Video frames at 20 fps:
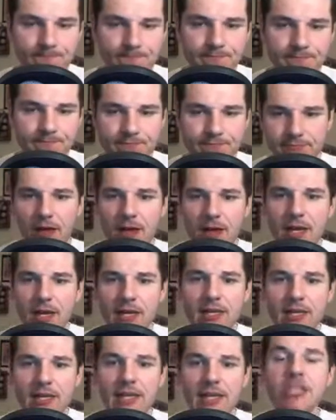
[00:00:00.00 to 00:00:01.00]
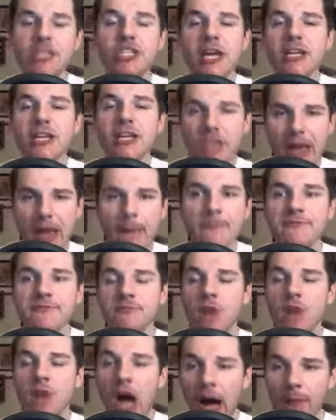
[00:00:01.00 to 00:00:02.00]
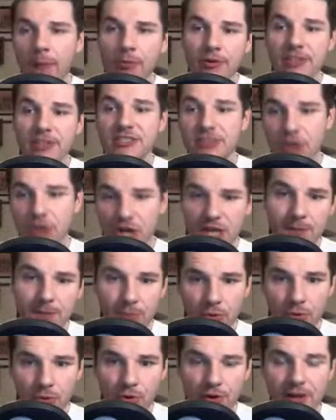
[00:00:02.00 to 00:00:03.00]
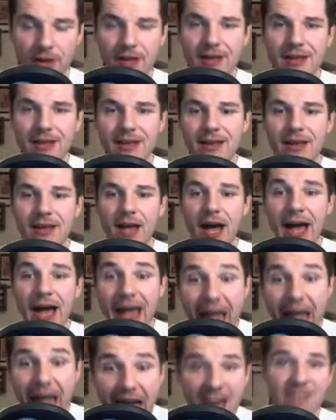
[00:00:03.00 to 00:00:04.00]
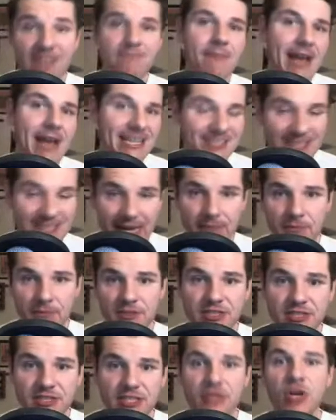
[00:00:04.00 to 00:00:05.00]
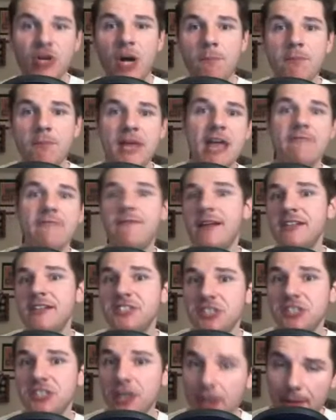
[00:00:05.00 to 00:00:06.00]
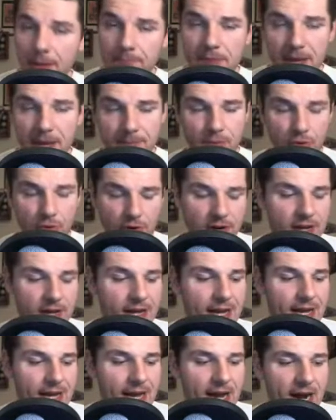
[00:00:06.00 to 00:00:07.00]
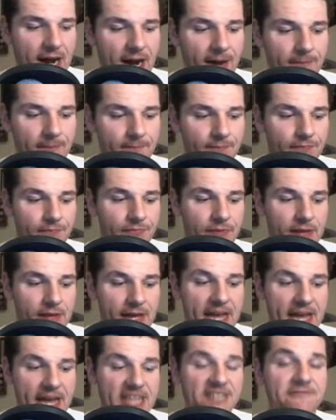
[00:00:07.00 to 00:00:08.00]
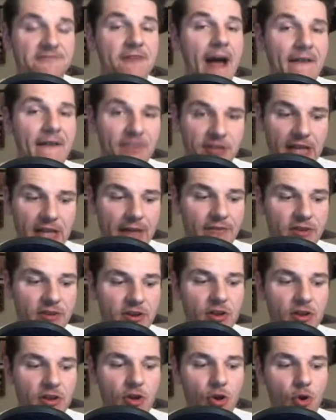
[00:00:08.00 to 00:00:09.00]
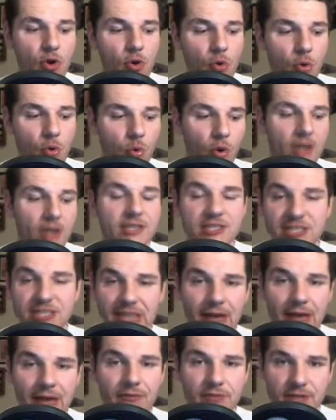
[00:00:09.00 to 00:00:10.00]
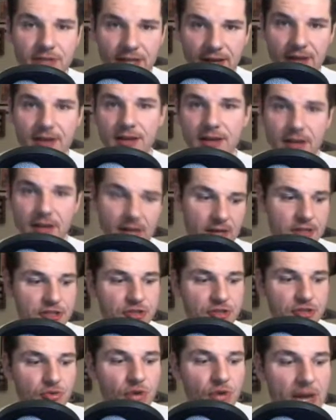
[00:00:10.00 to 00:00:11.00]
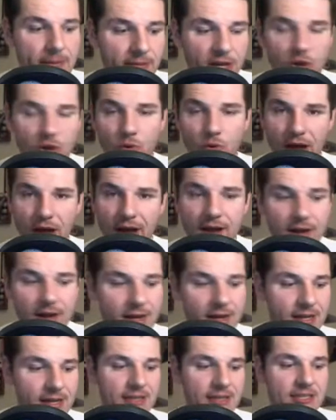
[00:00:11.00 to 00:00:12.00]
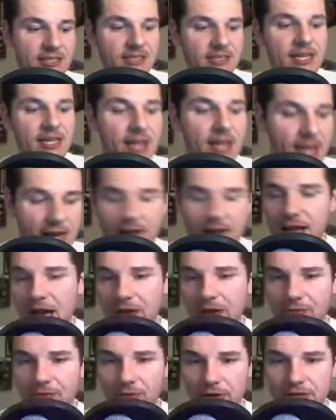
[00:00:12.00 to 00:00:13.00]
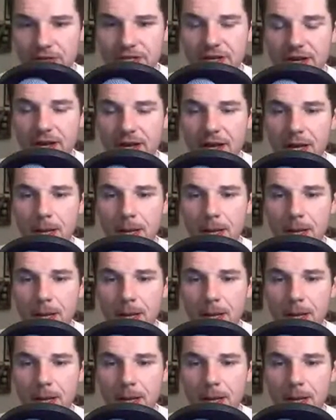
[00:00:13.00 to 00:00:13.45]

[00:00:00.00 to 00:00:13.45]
or Facebook or Twitter, DJ James from Auburn is still on the board, ahead of Mike Sainristil on PFN's big board. He's 5'11", 170, extremely quick, sticky in coverage.